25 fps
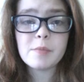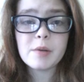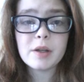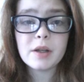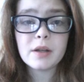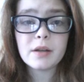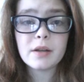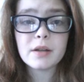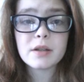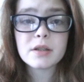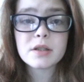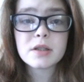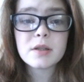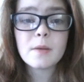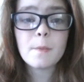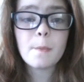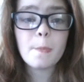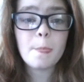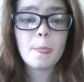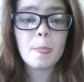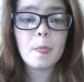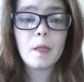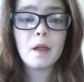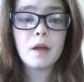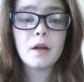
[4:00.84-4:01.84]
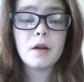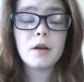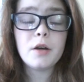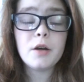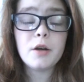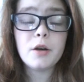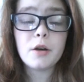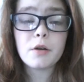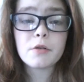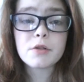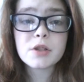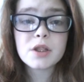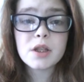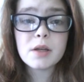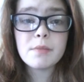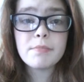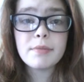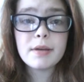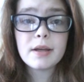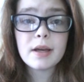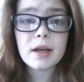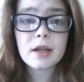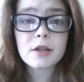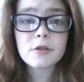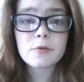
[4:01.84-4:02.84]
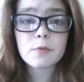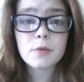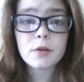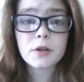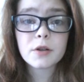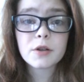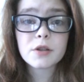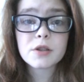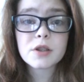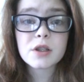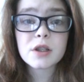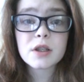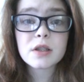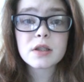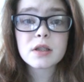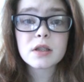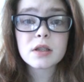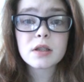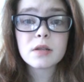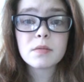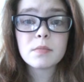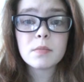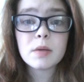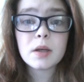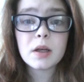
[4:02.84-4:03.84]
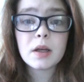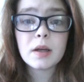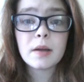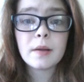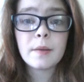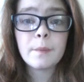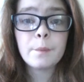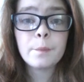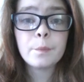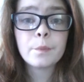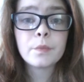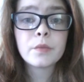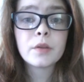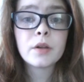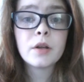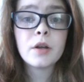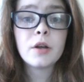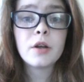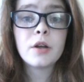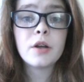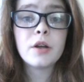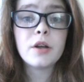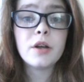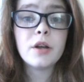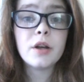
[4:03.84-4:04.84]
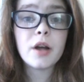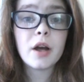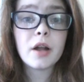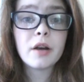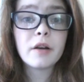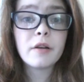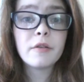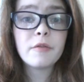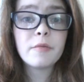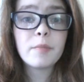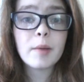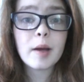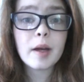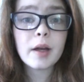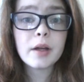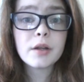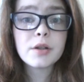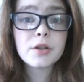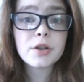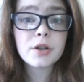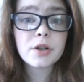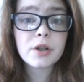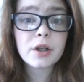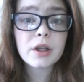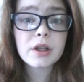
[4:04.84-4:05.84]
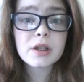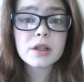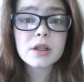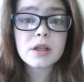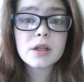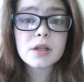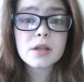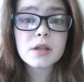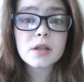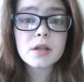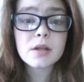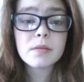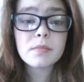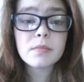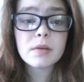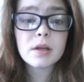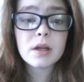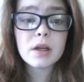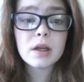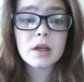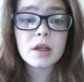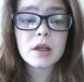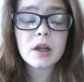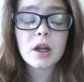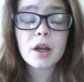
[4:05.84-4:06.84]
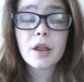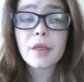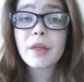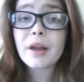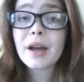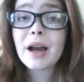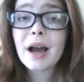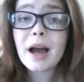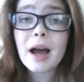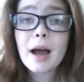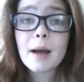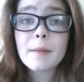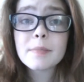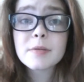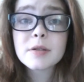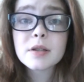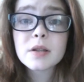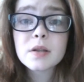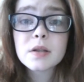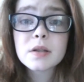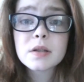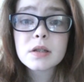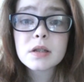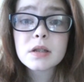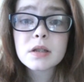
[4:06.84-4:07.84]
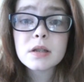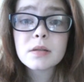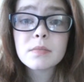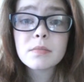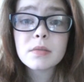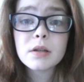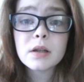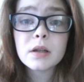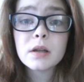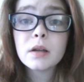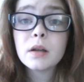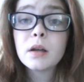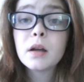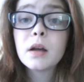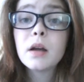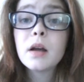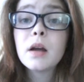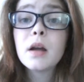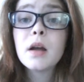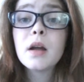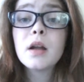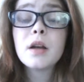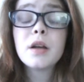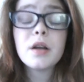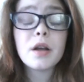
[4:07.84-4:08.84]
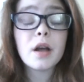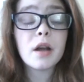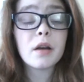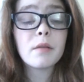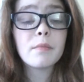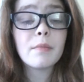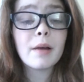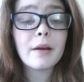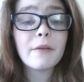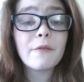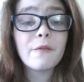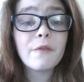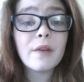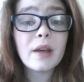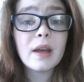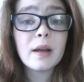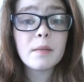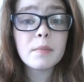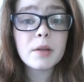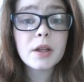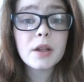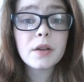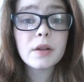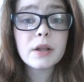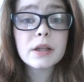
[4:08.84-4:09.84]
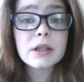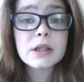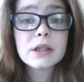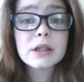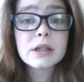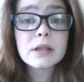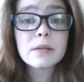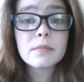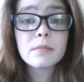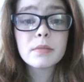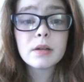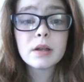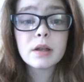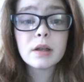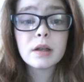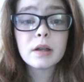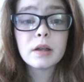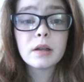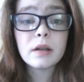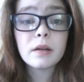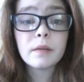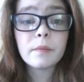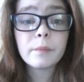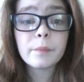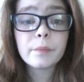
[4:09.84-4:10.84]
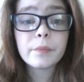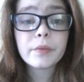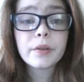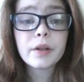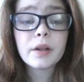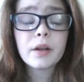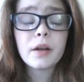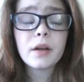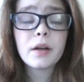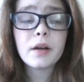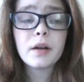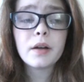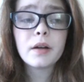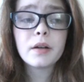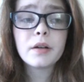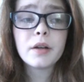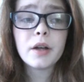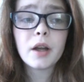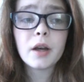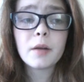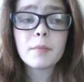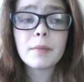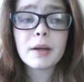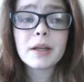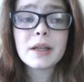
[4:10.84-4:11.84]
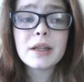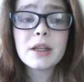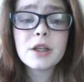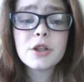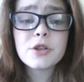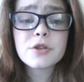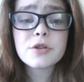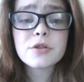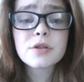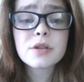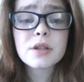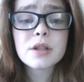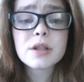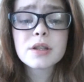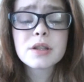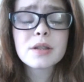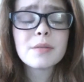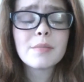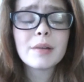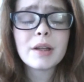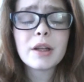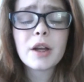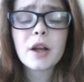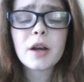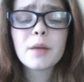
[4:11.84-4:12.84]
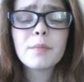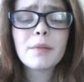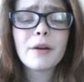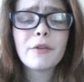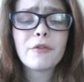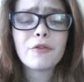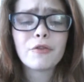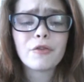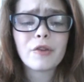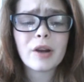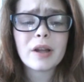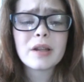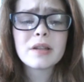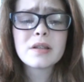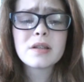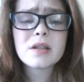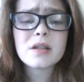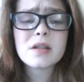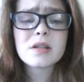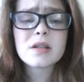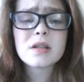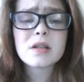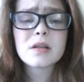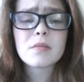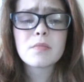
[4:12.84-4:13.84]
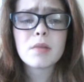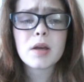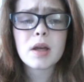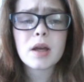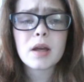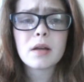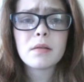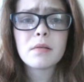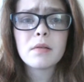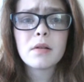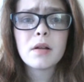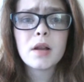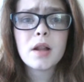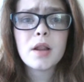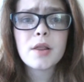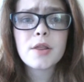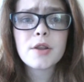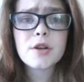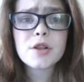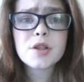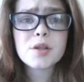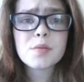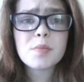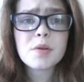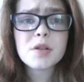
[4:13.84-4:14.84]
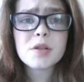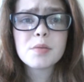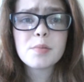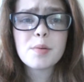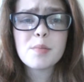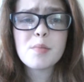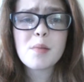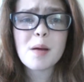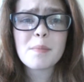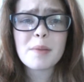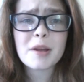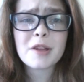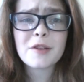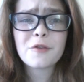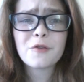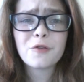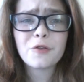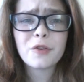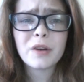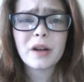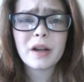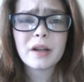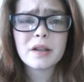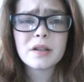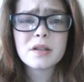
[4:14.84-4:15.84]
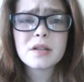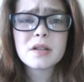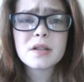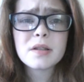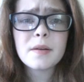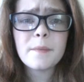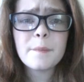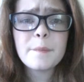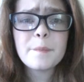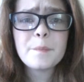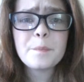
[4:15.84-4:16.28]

because no CPS workers listened to me, none of my attorneys listened to me, none of the cops listened to me, none of my family listened to me, none of my teachers listened to me, none of my friends listened to me, and they're supposed to be my best friends.